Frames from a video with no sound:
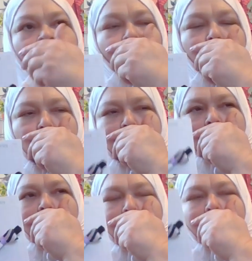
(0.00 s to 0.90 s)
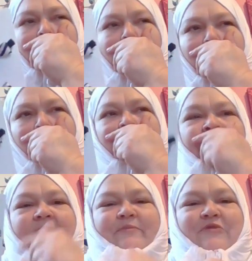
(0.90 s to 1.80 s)

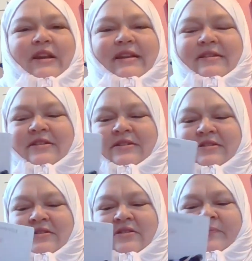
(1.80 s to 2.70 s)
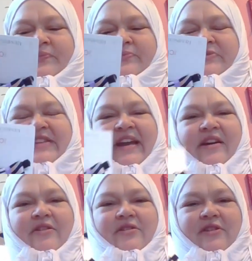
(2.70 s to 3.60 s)
that really tear
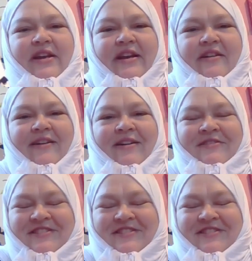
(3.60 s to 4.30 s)
your hair out.